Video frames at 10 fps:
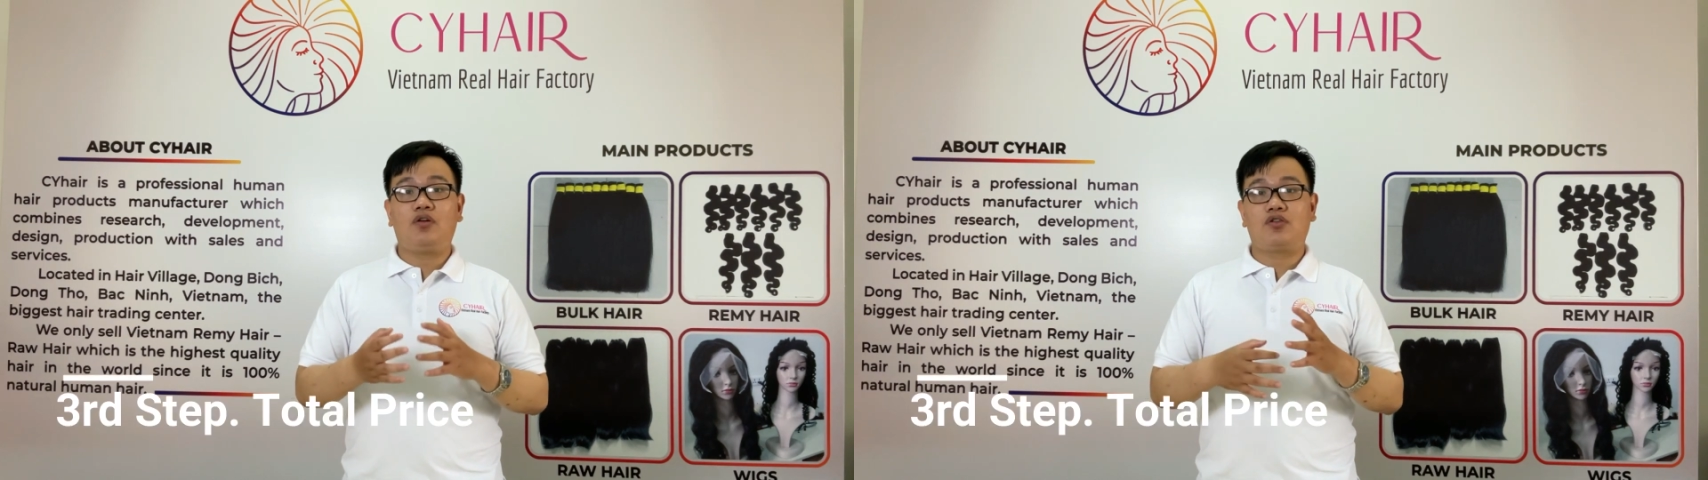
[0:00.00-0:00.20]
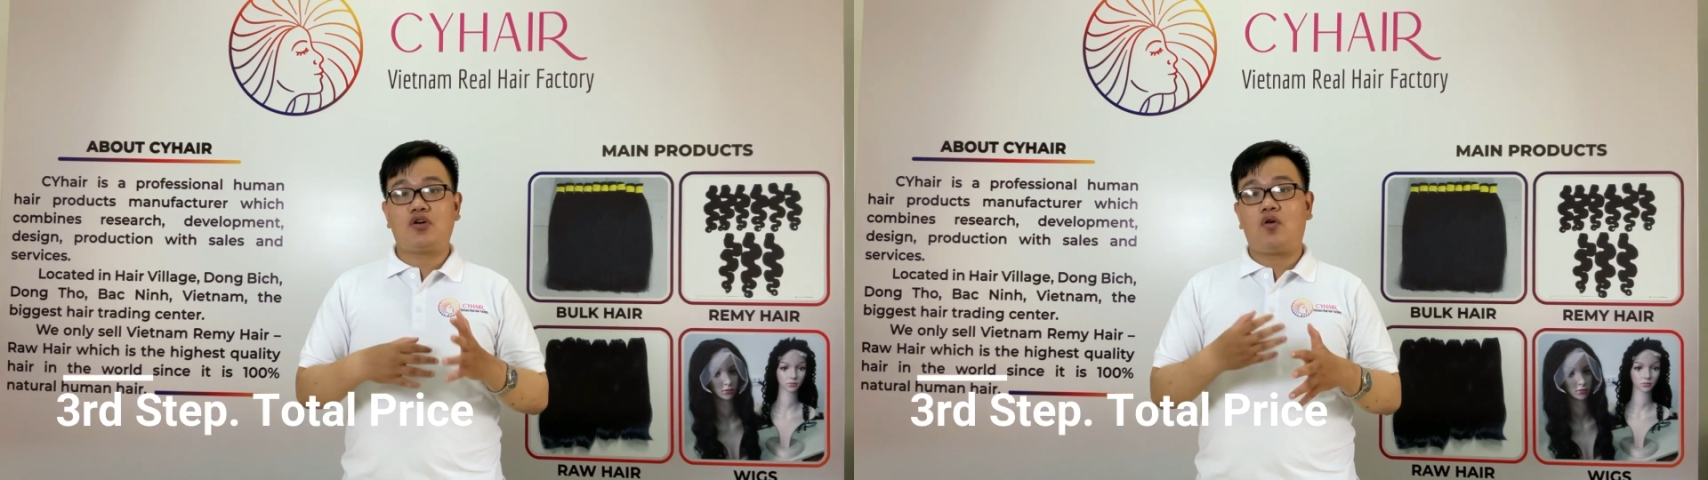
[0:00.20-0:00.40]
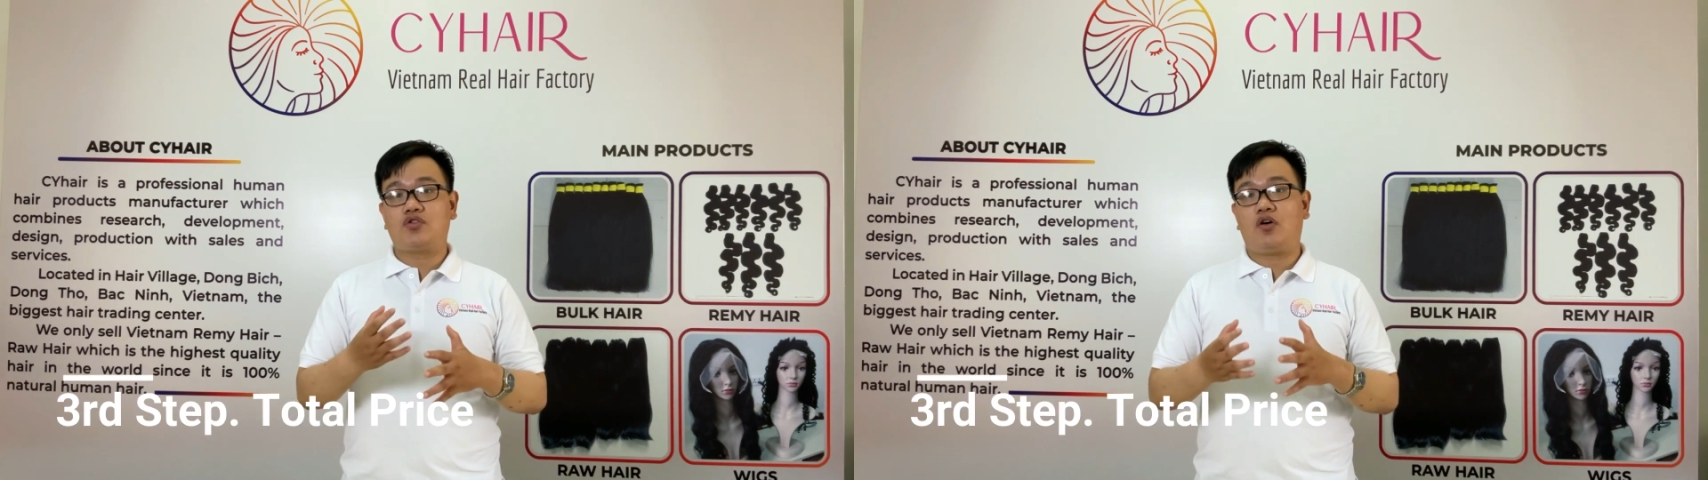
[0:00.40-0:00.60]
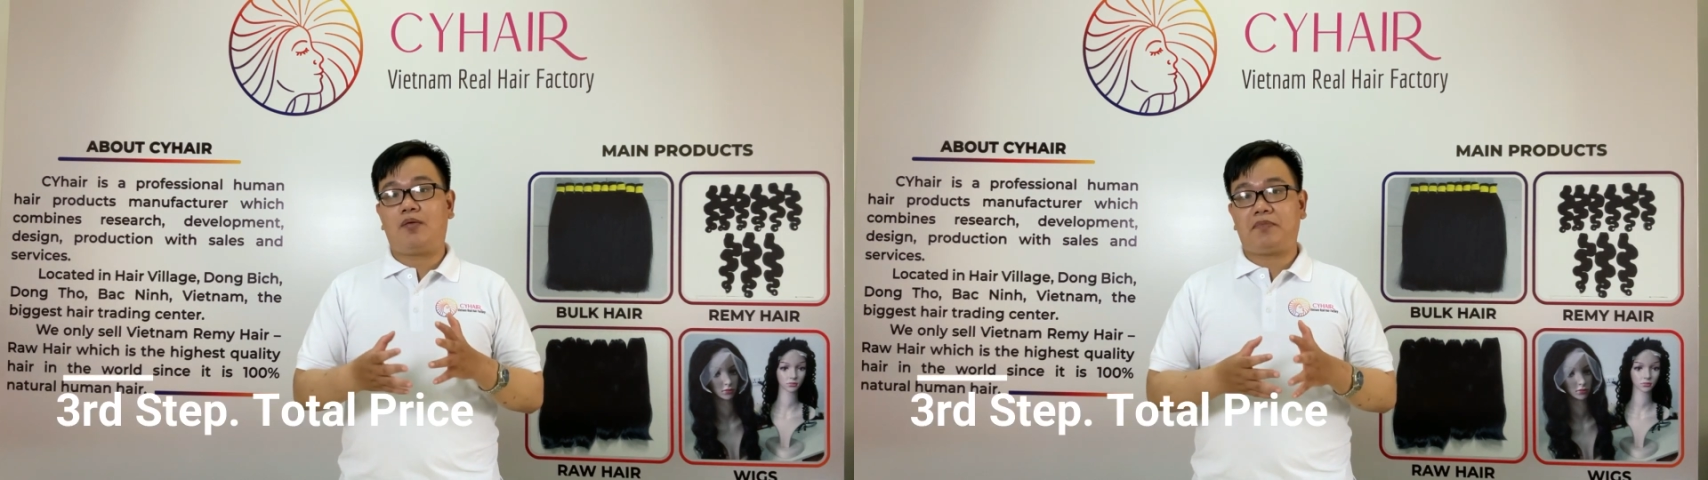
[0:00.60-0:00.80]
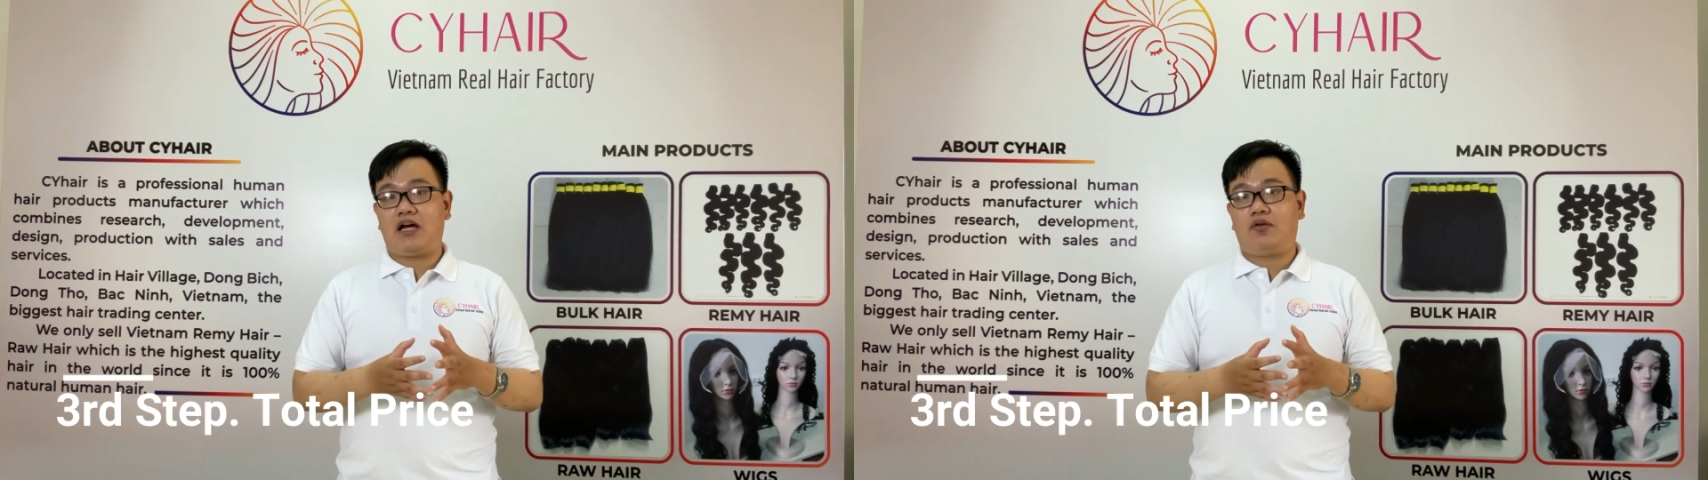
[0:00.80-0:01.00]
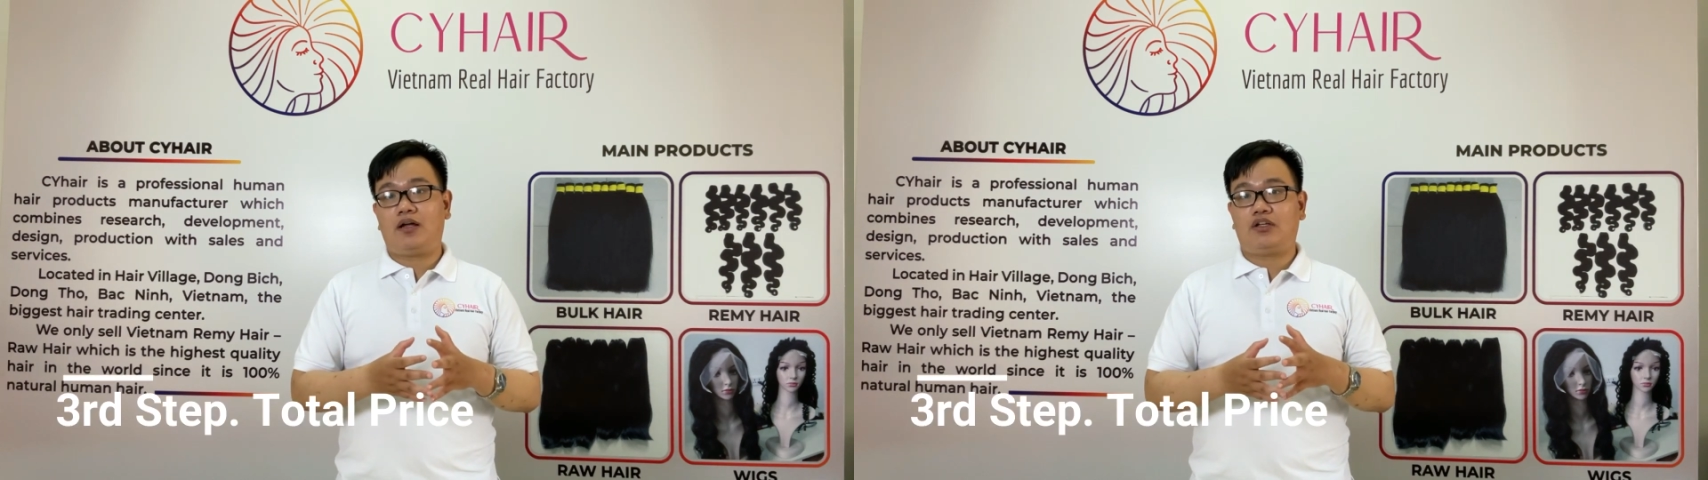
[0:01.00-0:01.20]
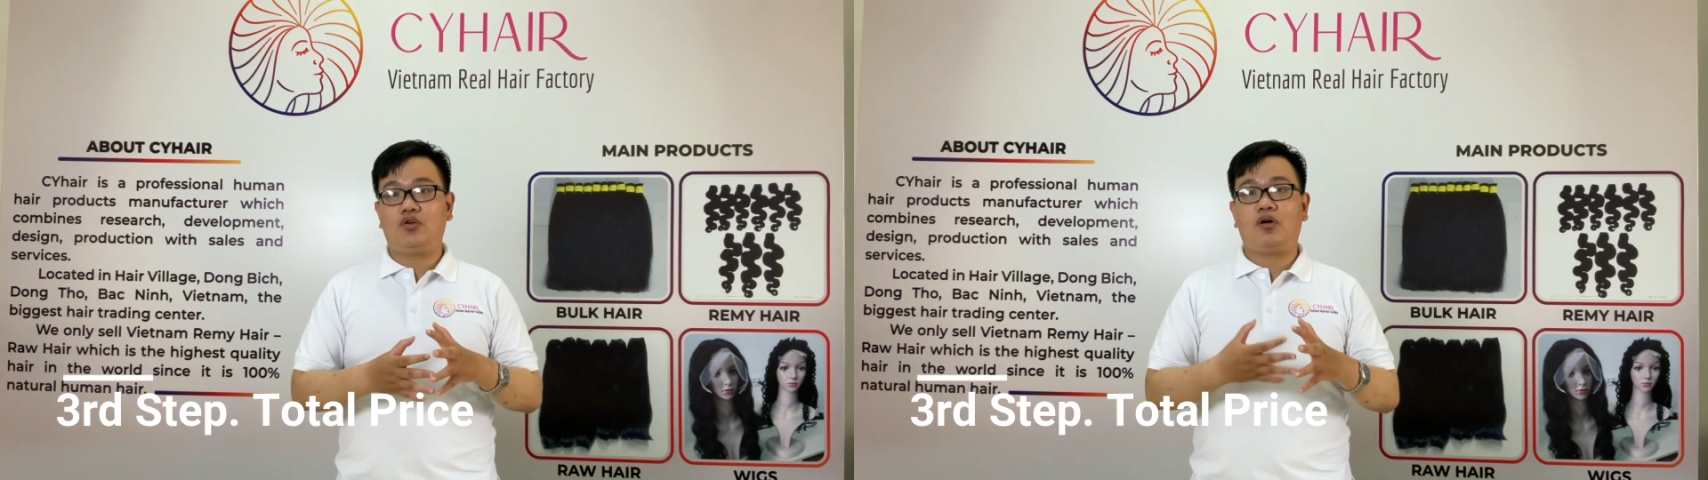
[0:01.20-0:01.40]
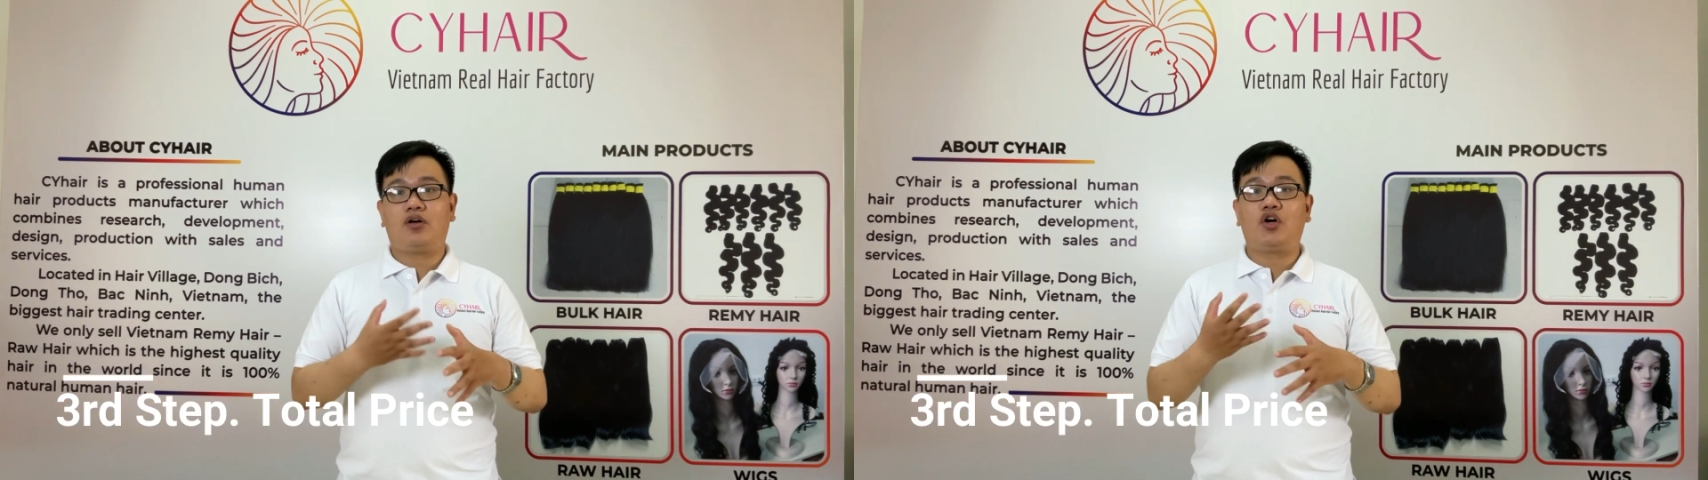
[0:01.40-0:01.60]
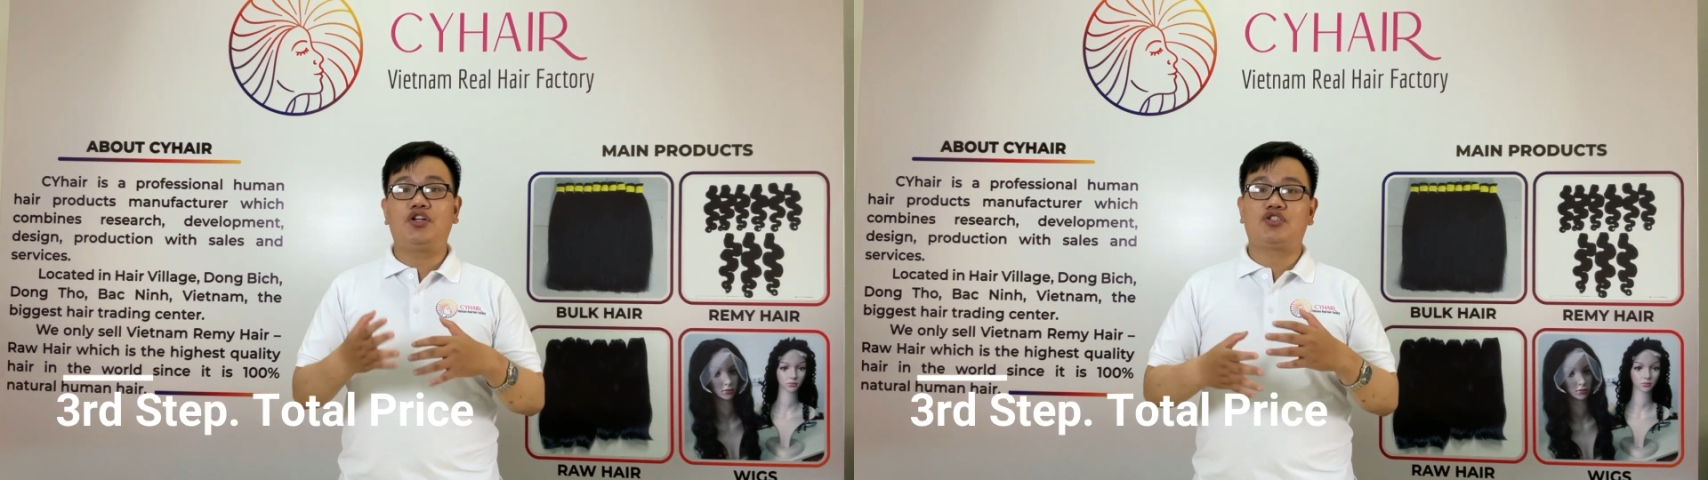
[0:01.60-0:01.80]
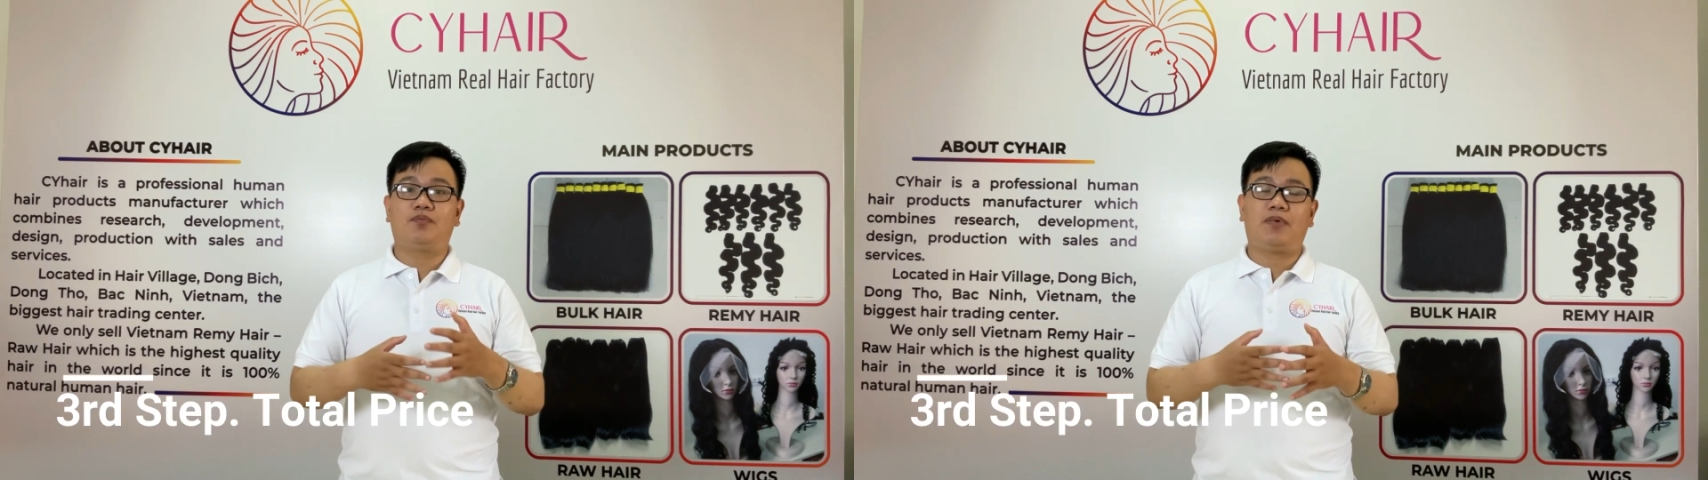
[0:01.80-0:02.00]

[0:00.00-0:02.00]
the total amount that you are going to